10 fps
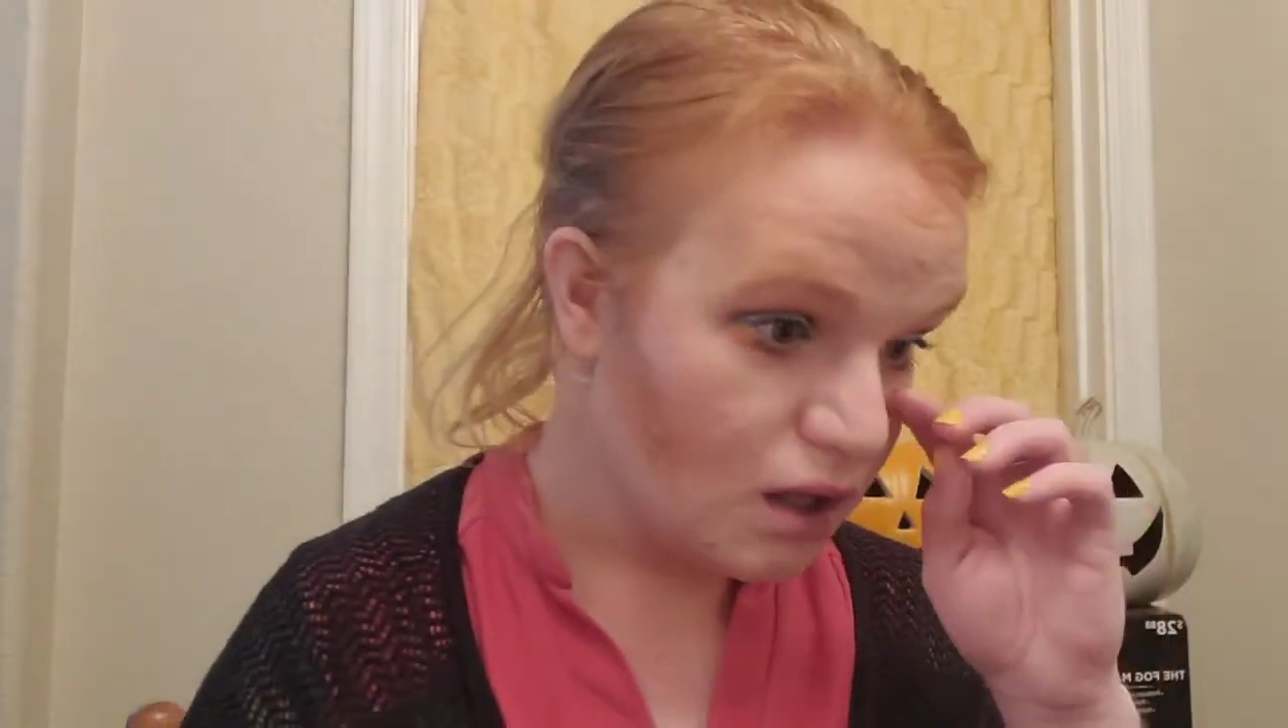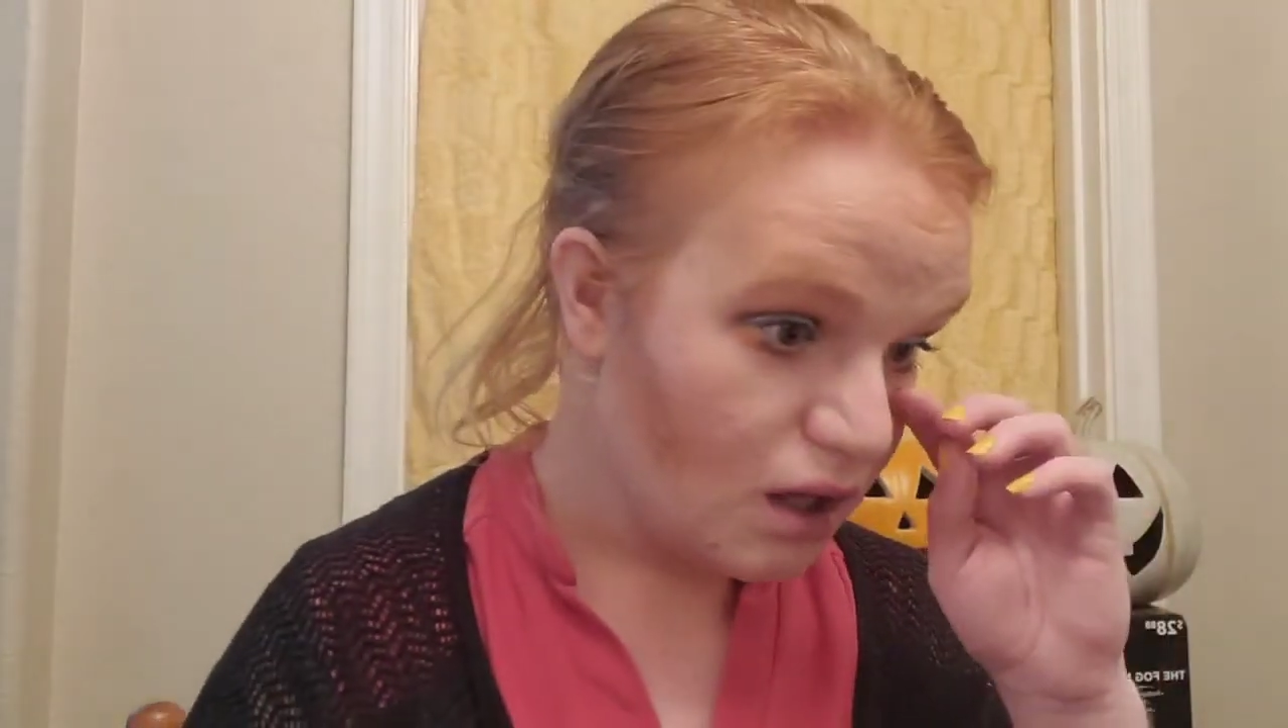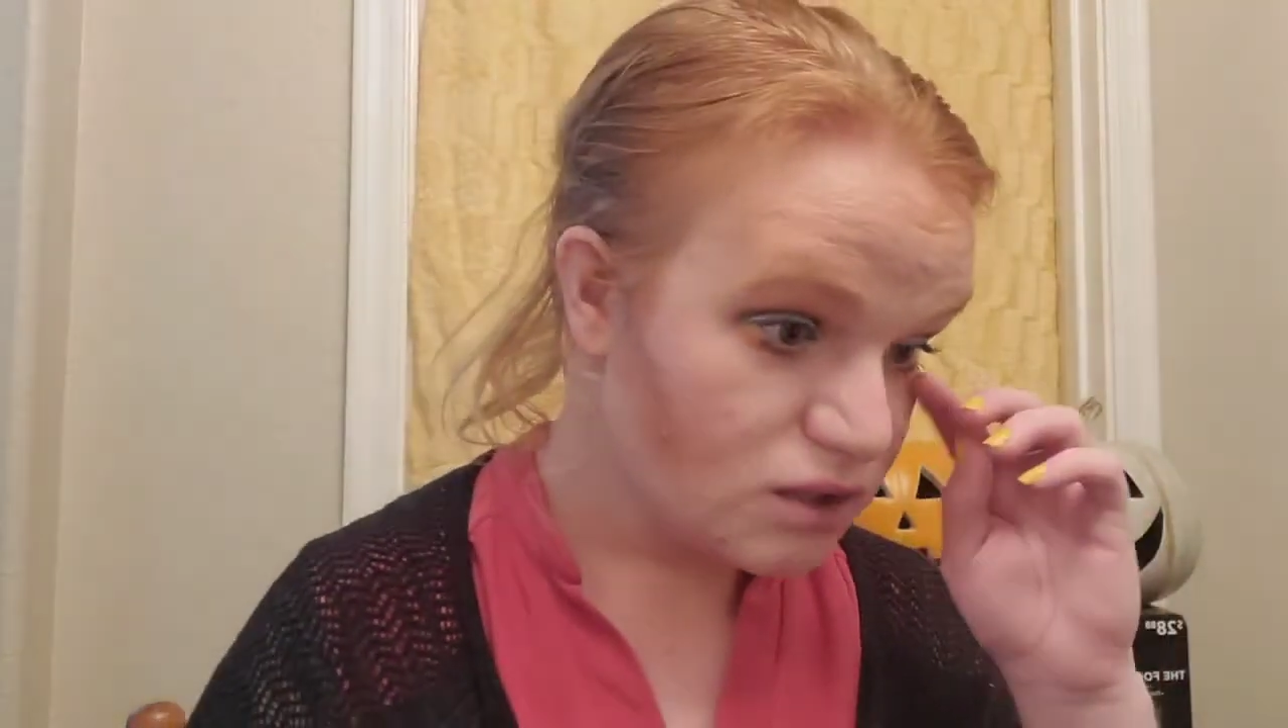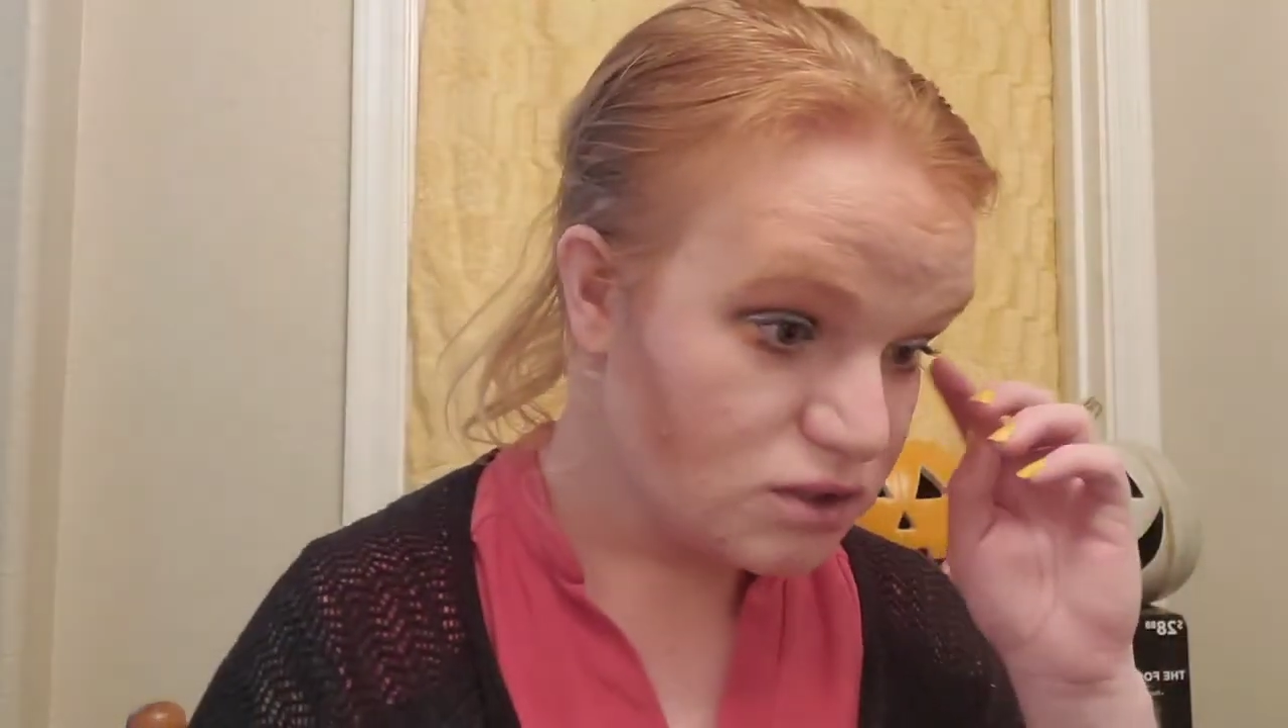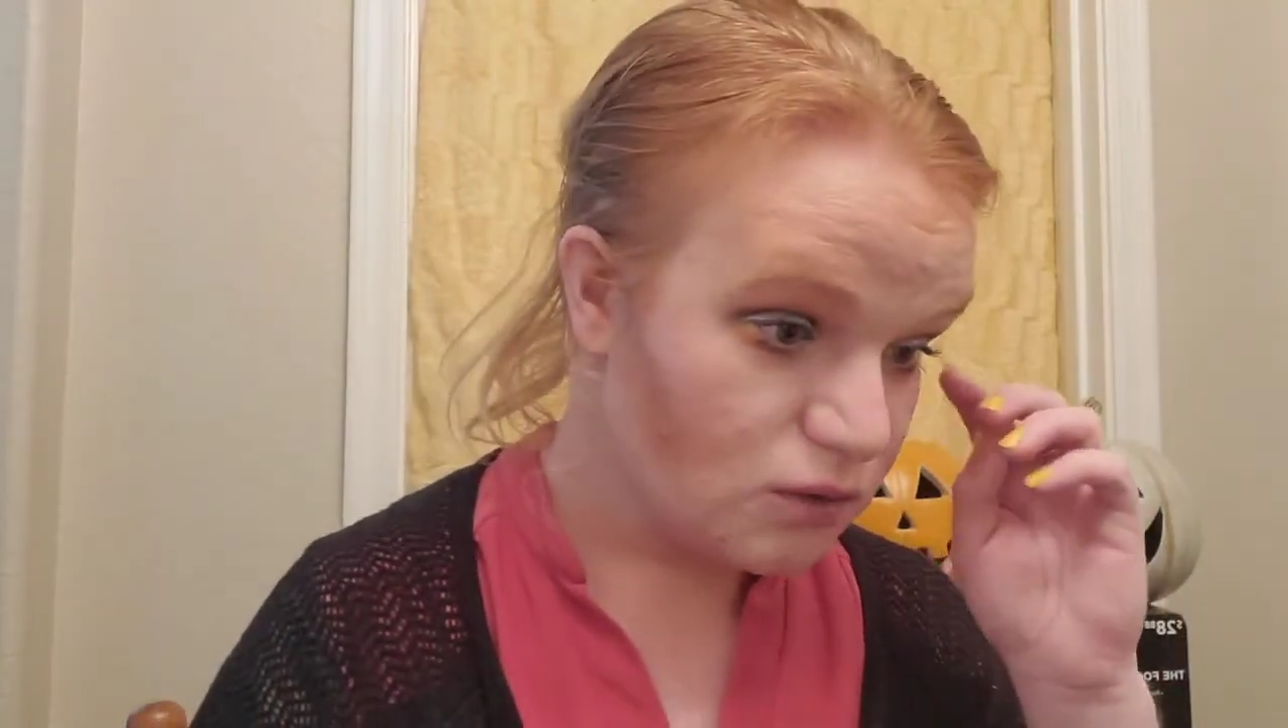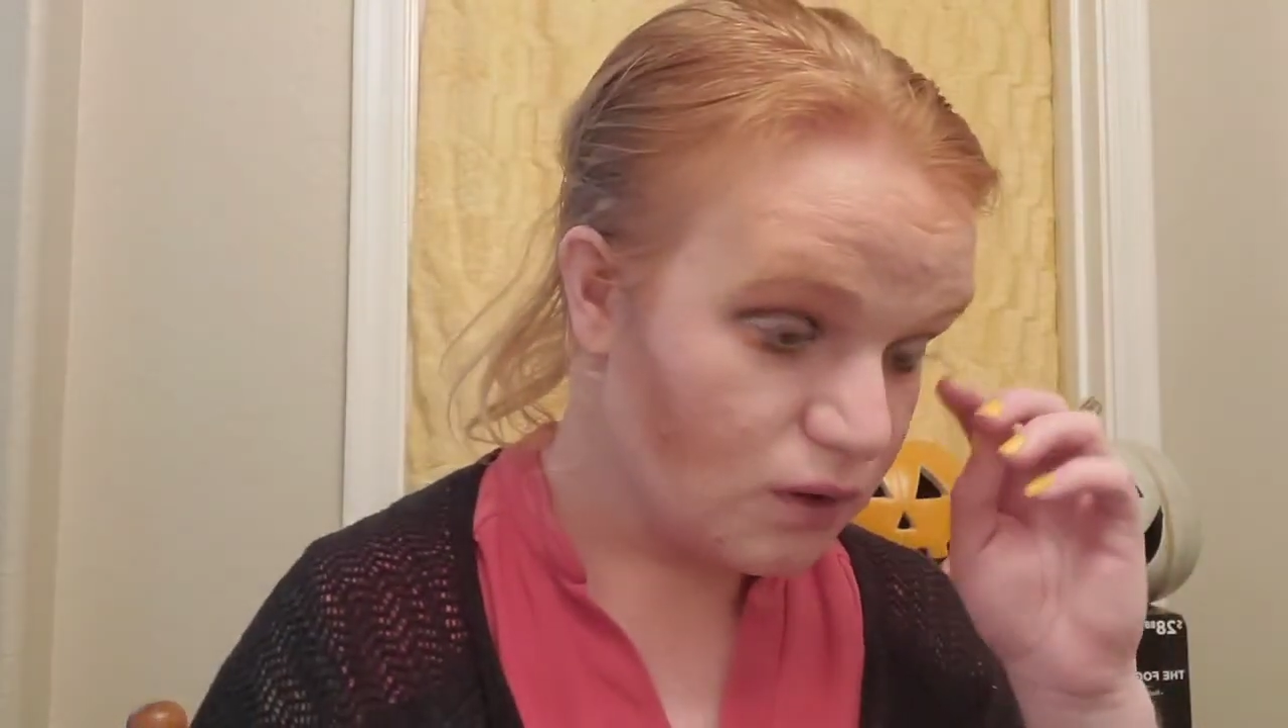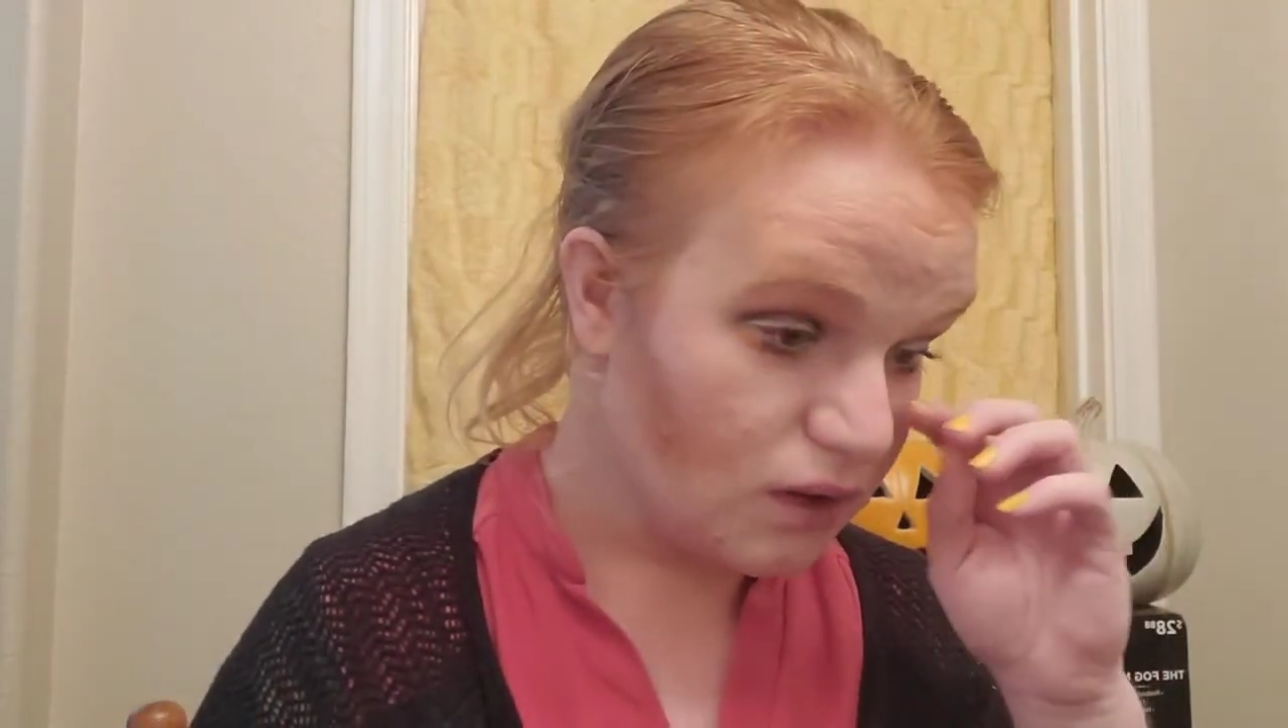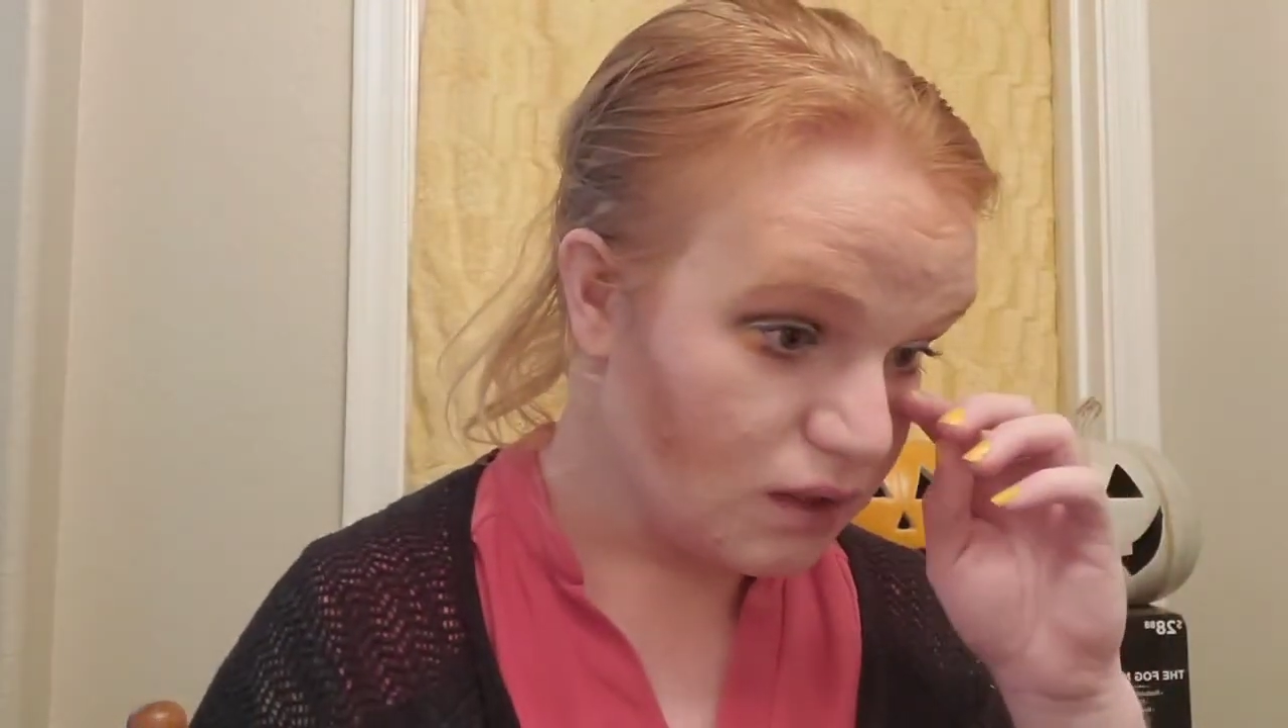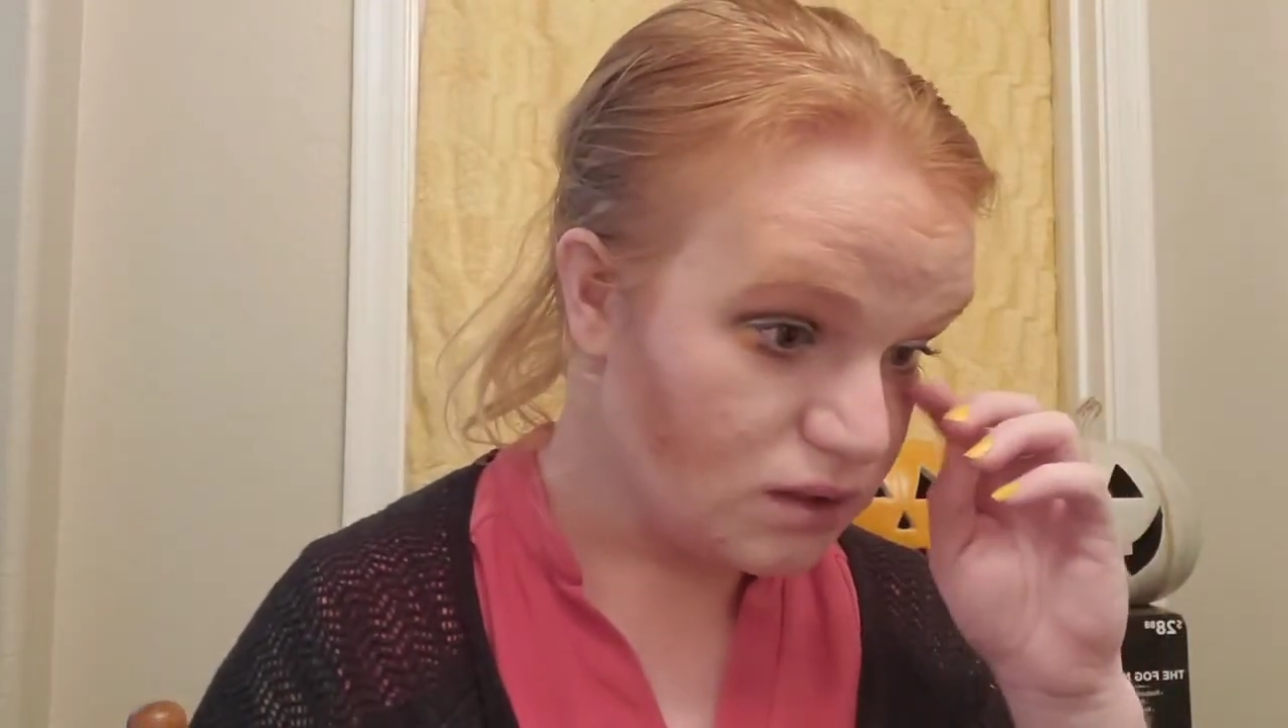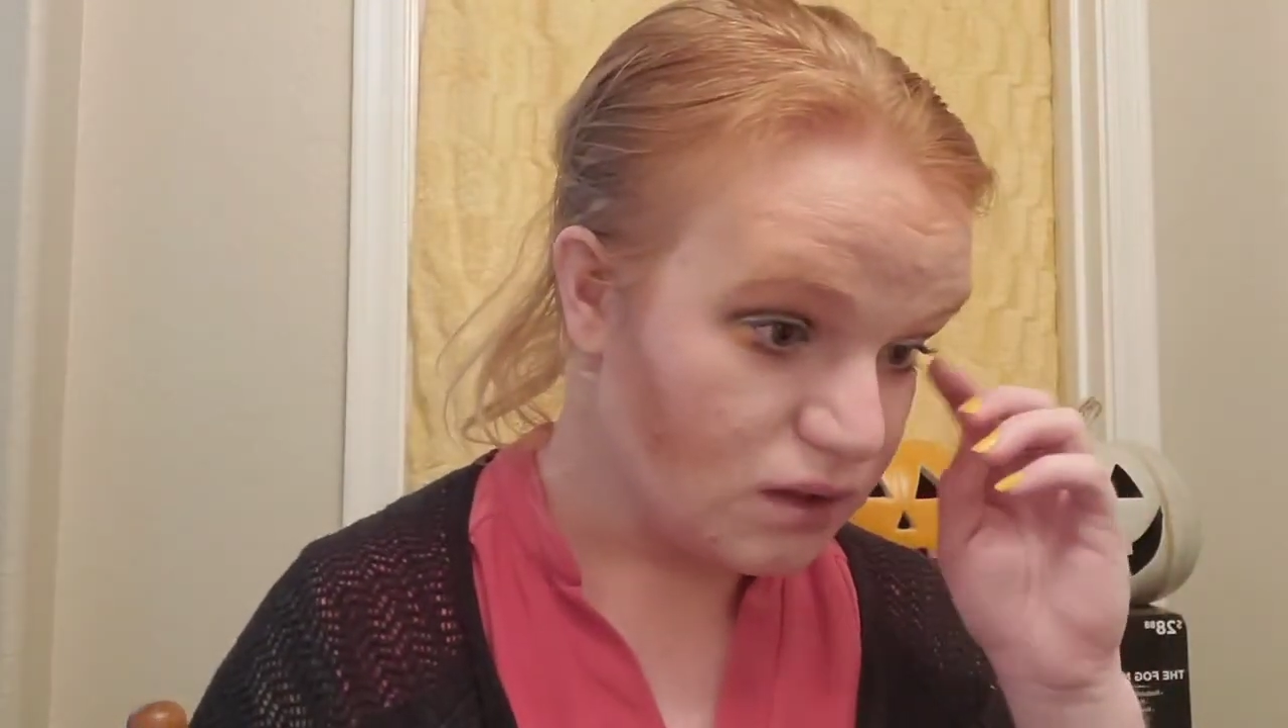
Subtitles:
I actually quite liked